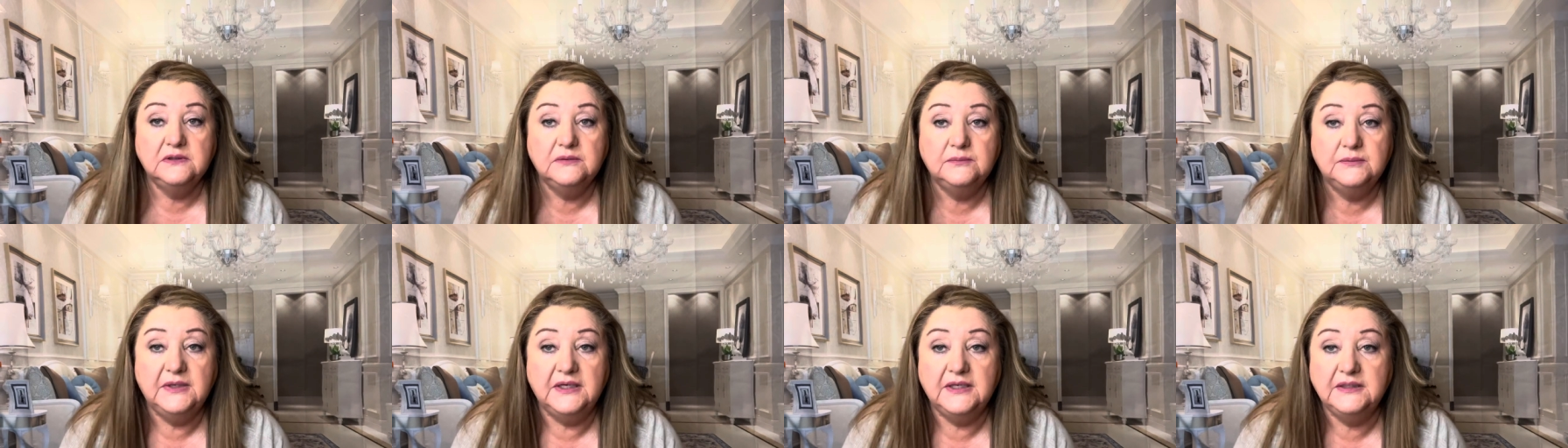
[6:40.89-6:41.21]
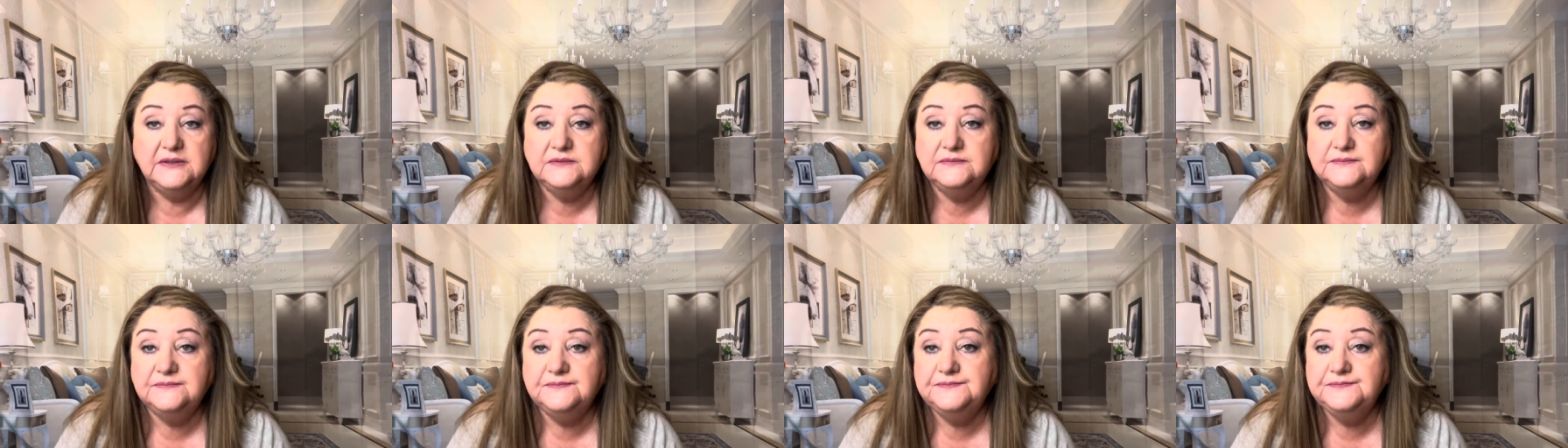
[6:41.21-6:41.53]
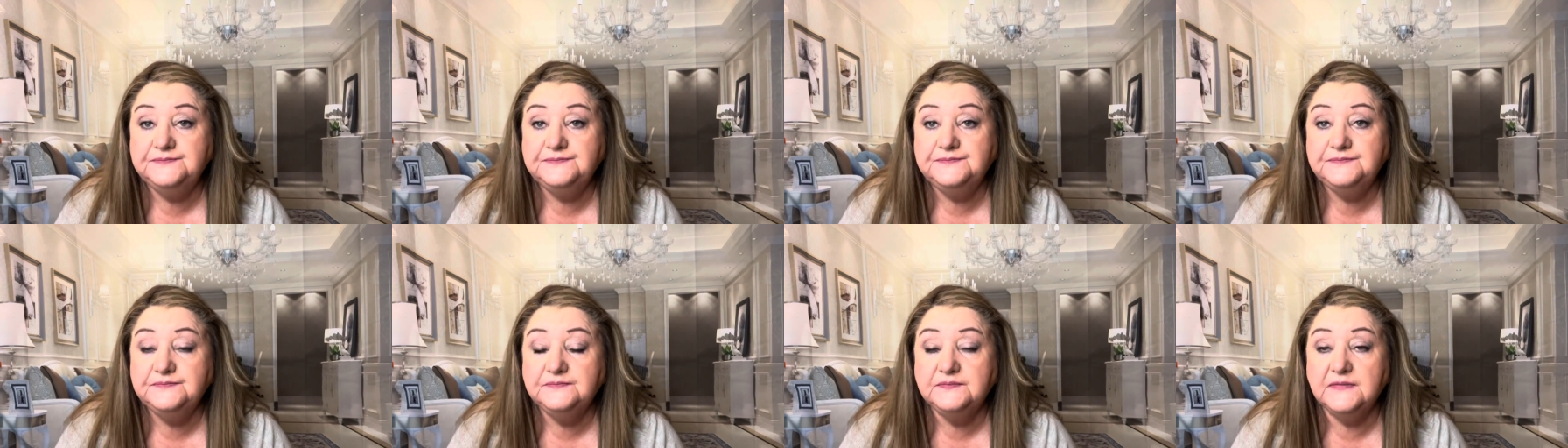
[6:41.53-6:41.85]
But
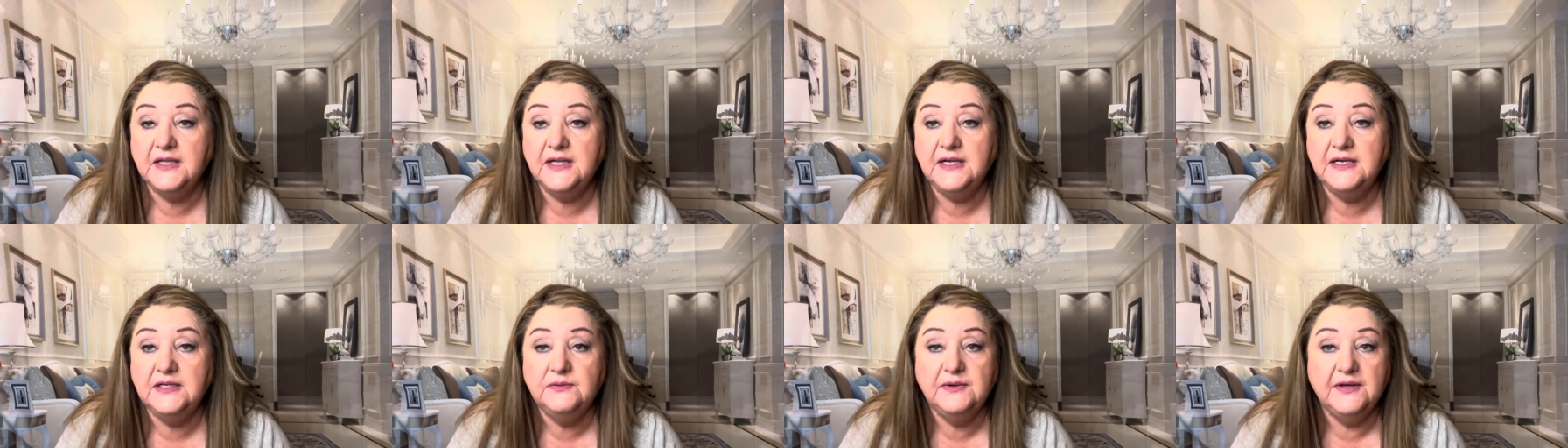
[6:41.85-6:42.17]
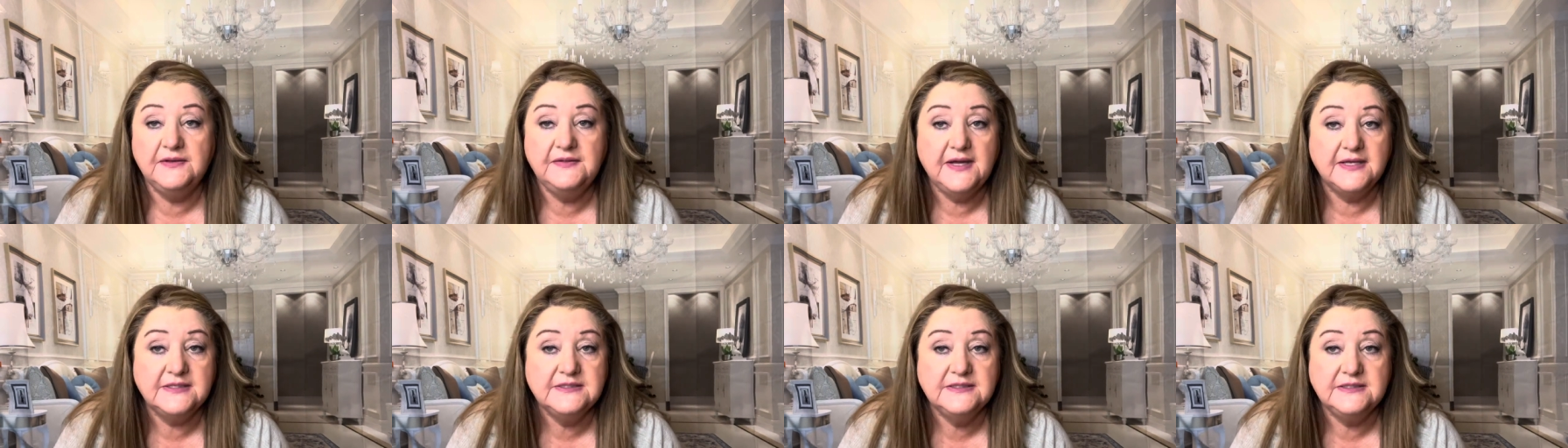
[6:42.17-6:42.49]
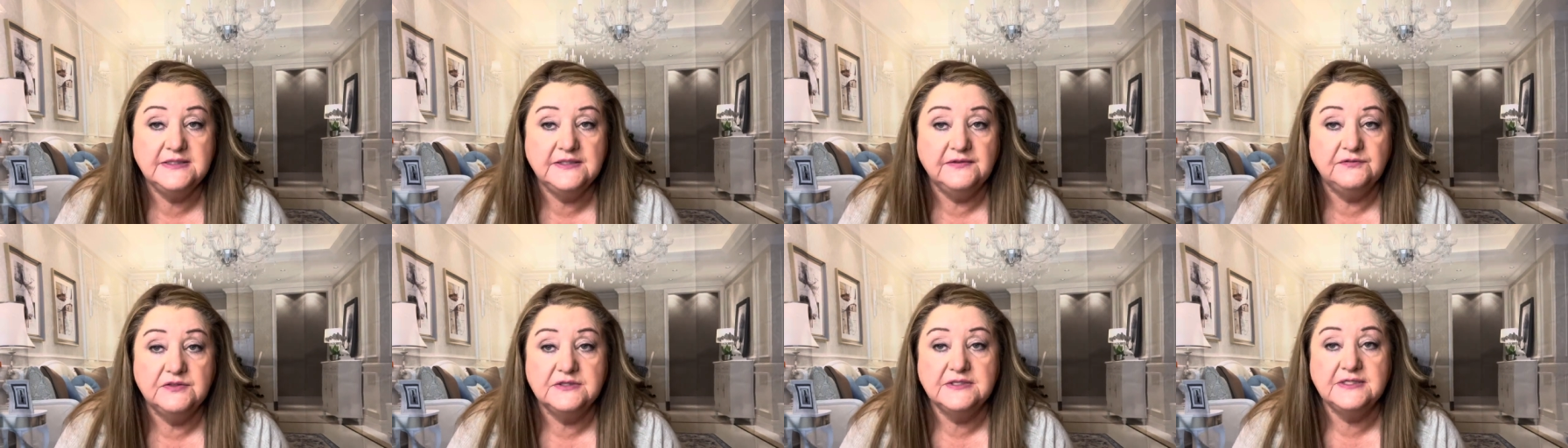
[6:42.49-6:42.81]
anyway, that's the
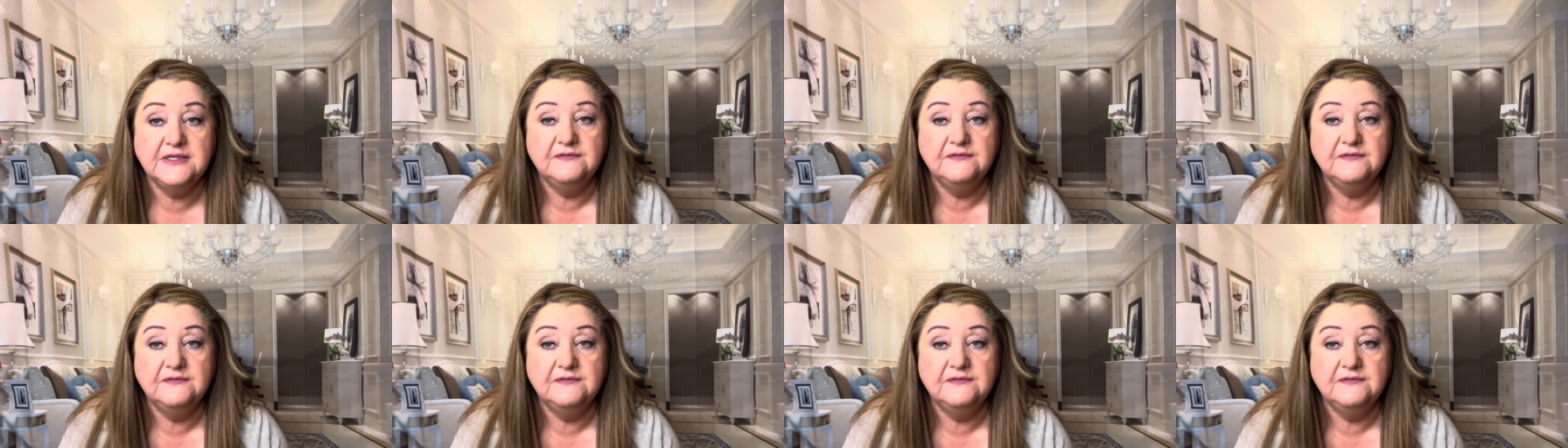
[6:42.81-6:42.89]
difference.